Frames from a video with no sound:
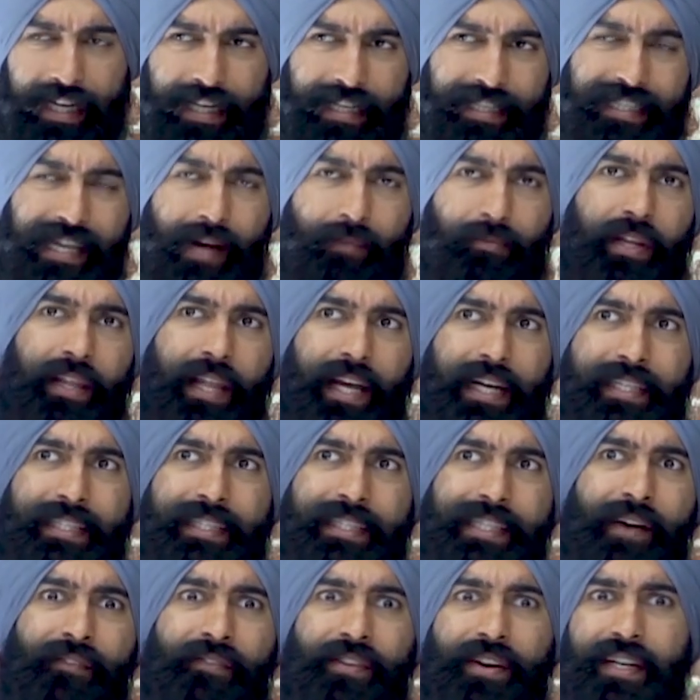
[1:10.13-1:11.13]
is something like
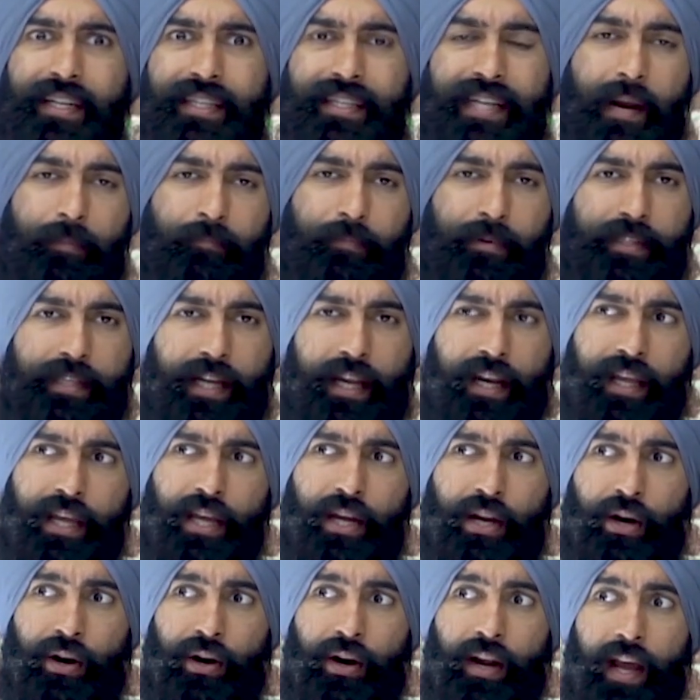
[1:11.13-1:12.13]
7 to 10% a
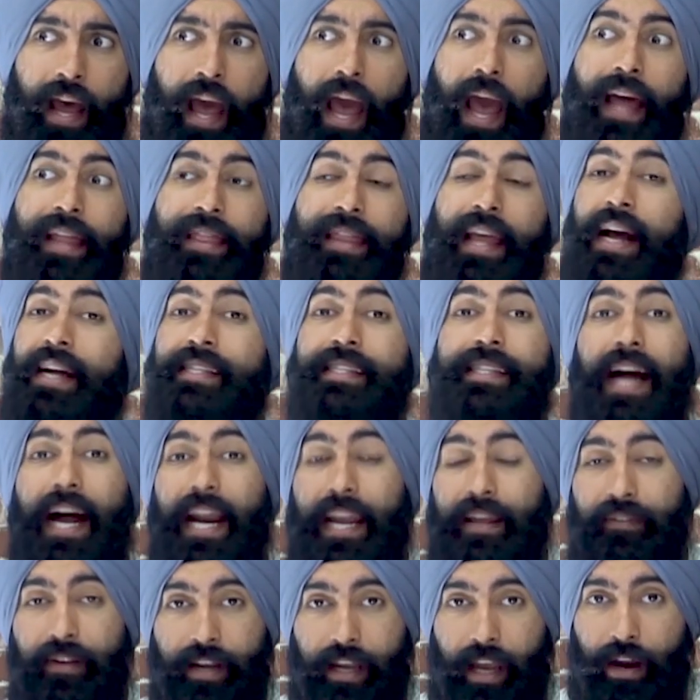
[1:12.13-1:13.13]
year, and that's
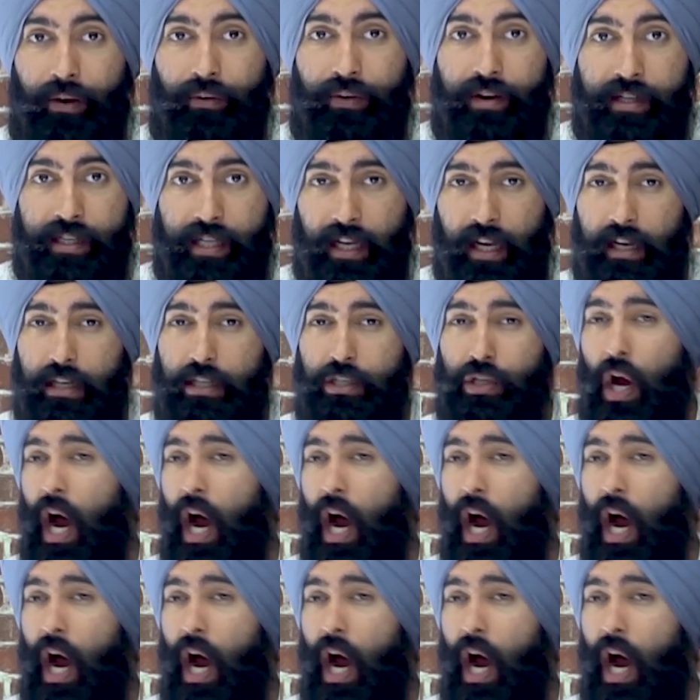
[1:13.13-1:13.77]
not even guaranteed.